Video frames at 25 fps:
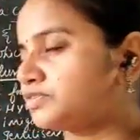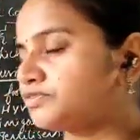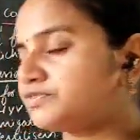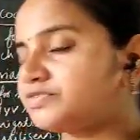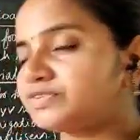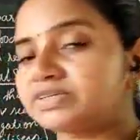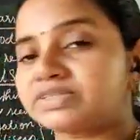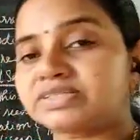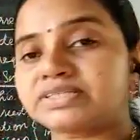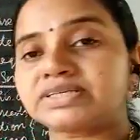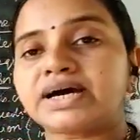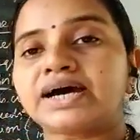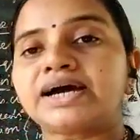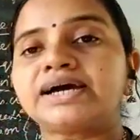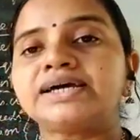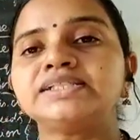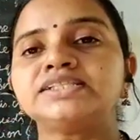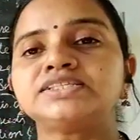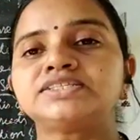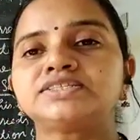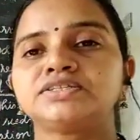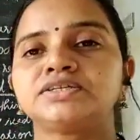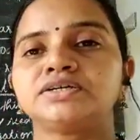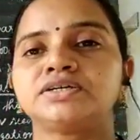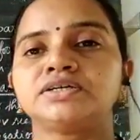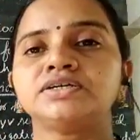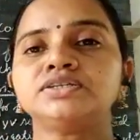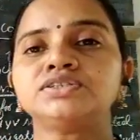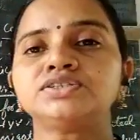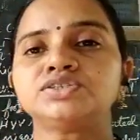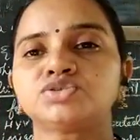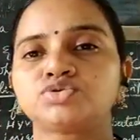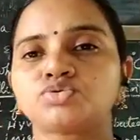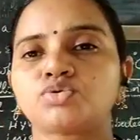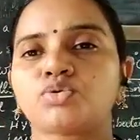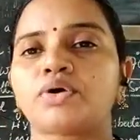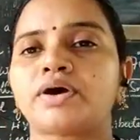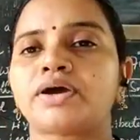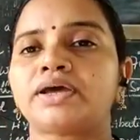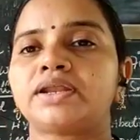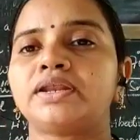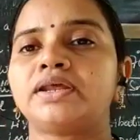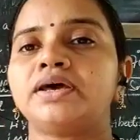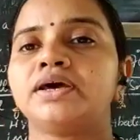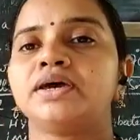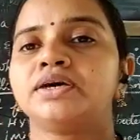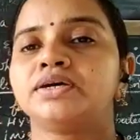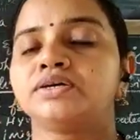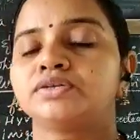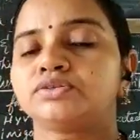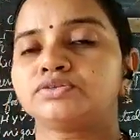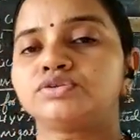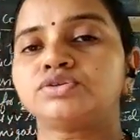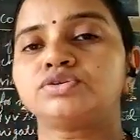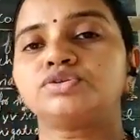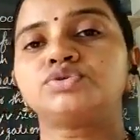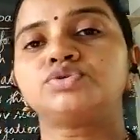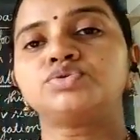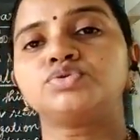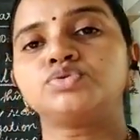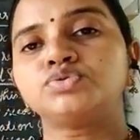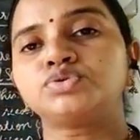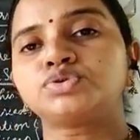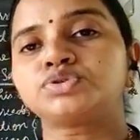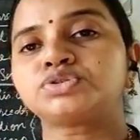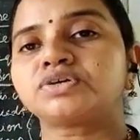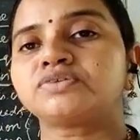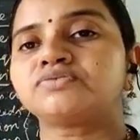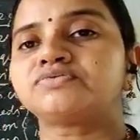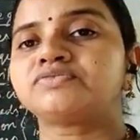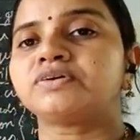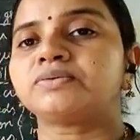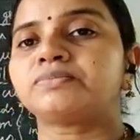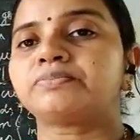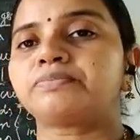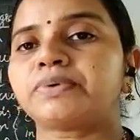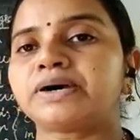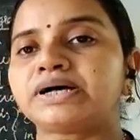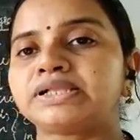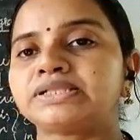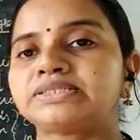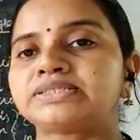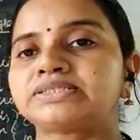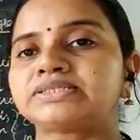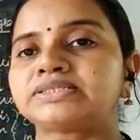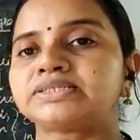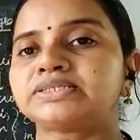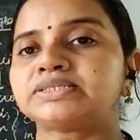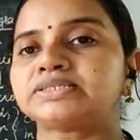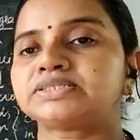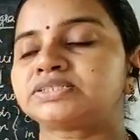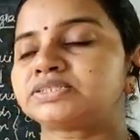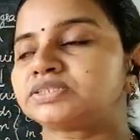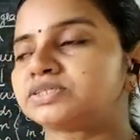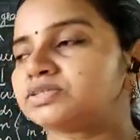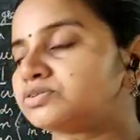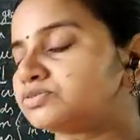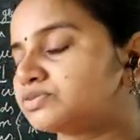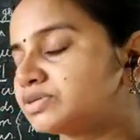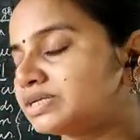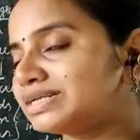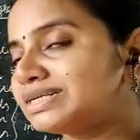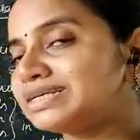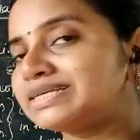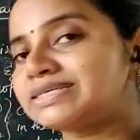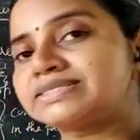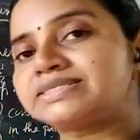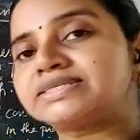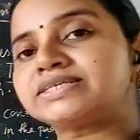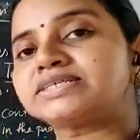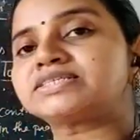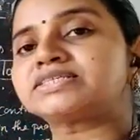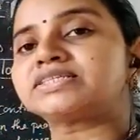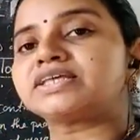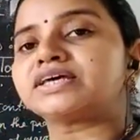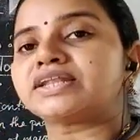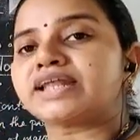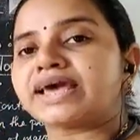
fertilizes the soil. The roots of the pulses releases the